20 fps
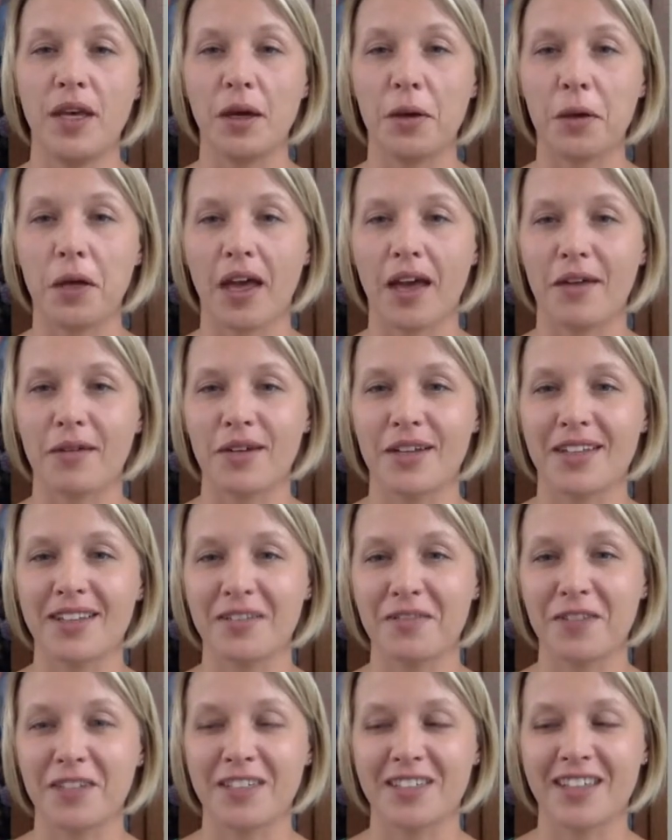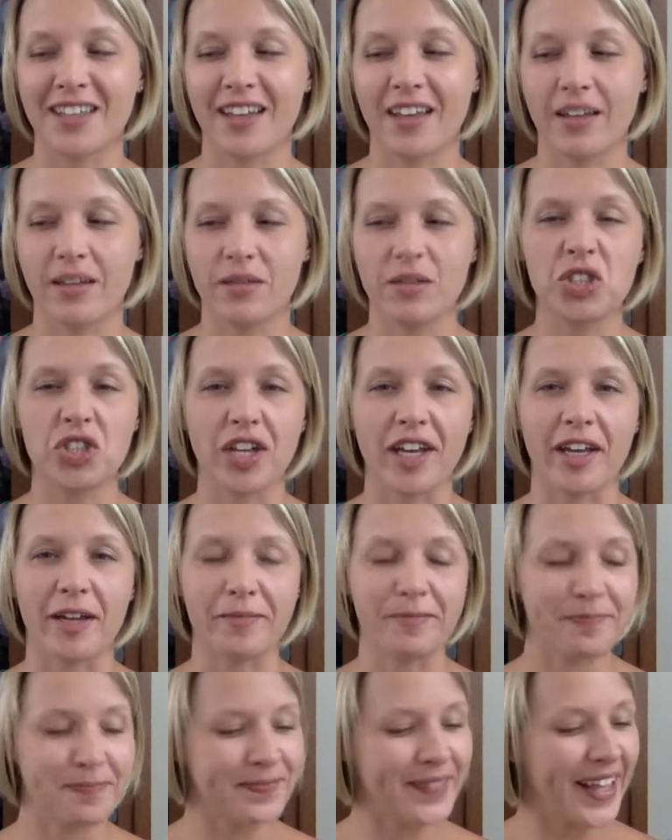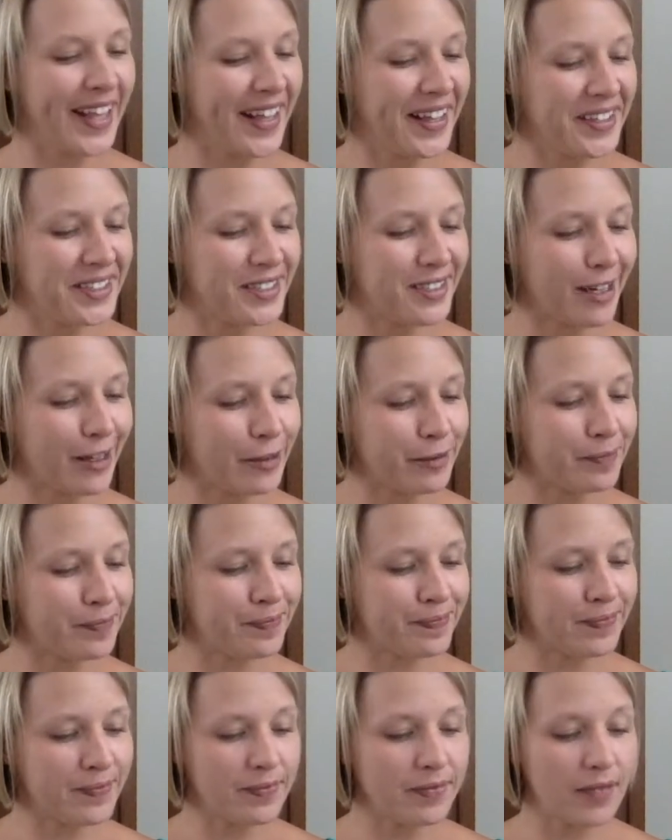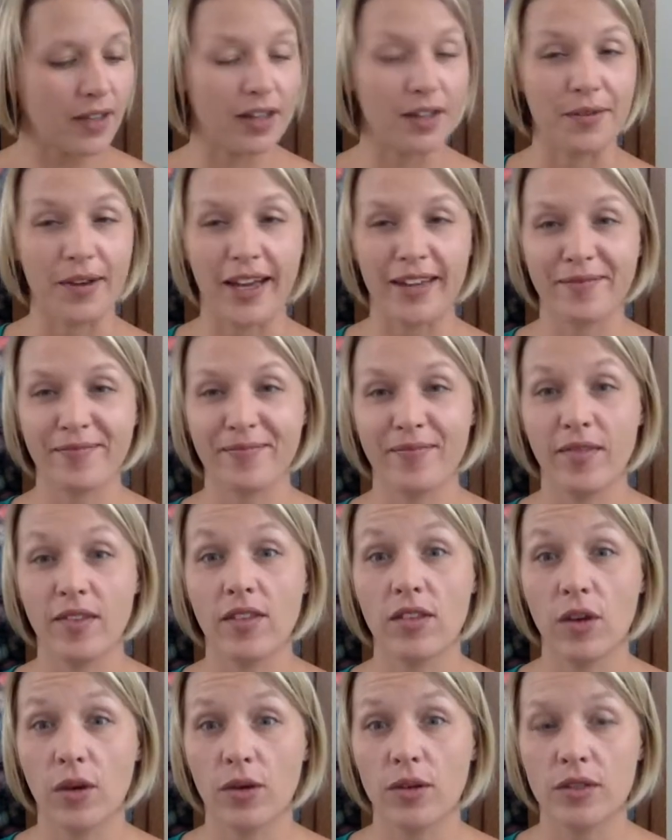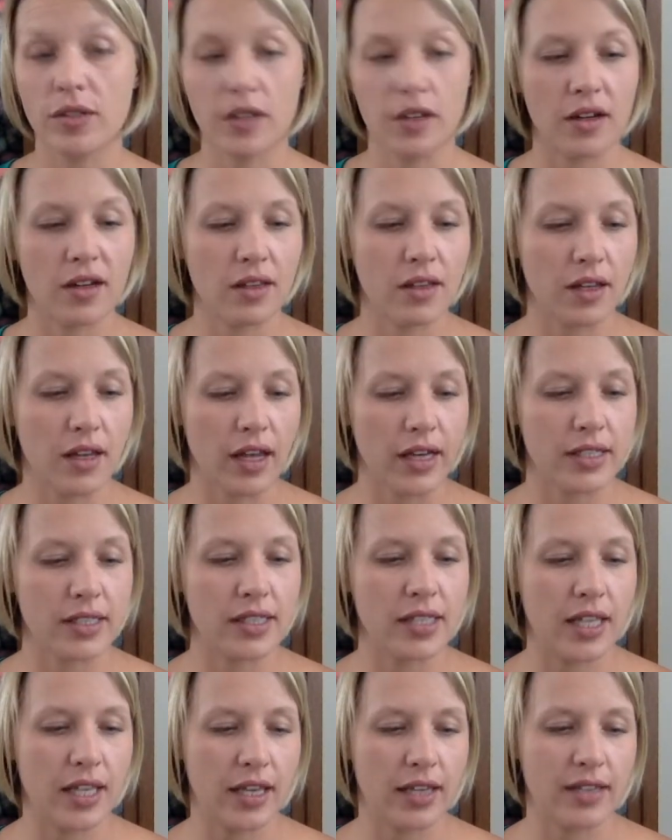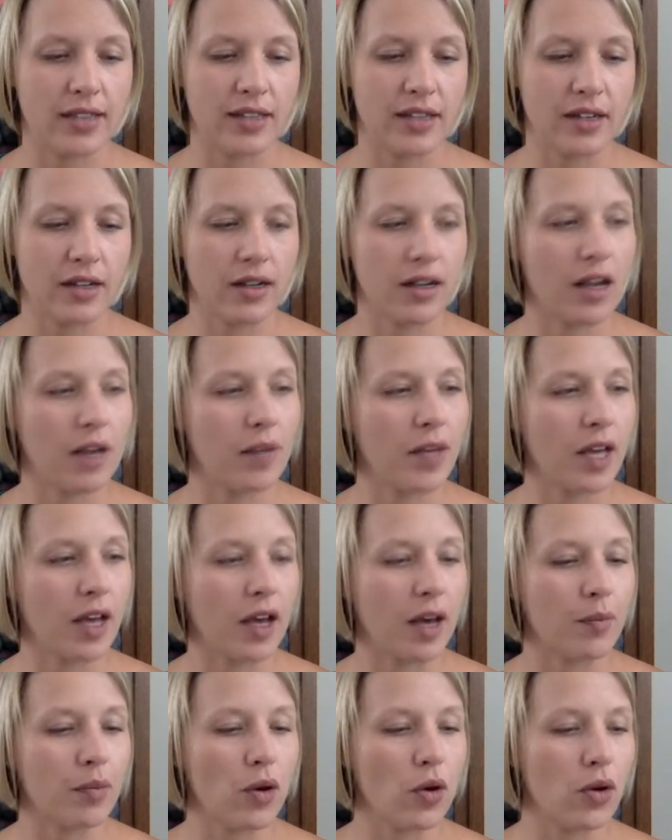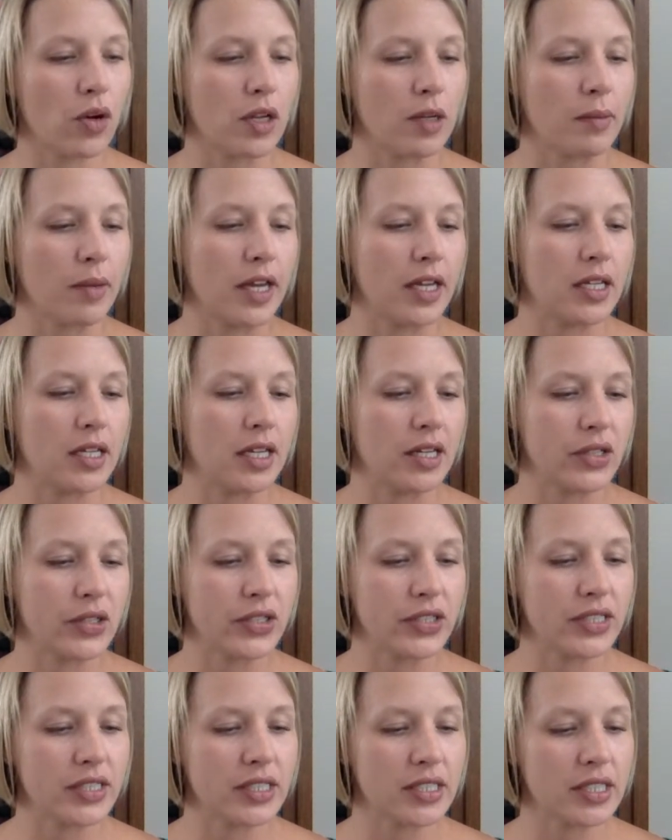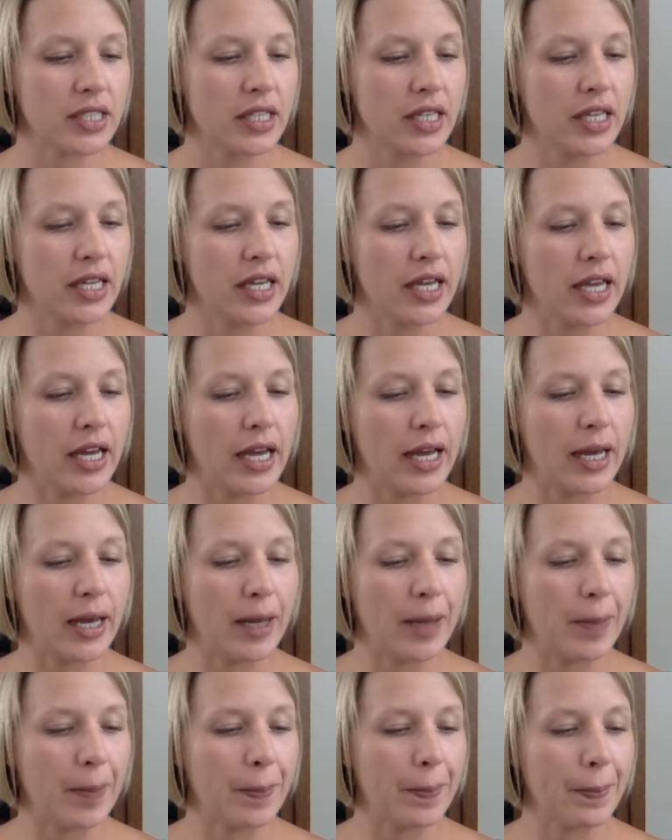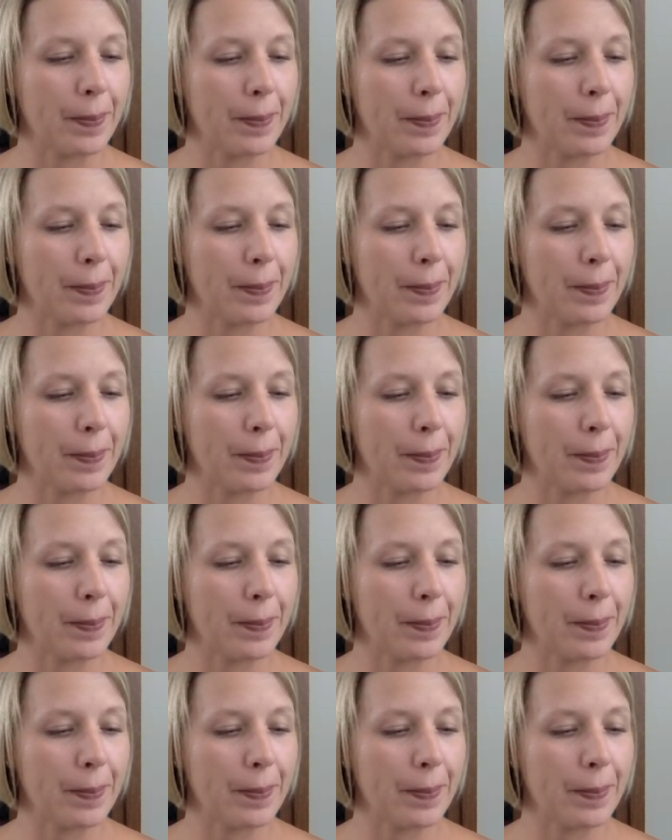okay with fixing it, which I am. So anyway, those are the next things that are coming up on my needles. And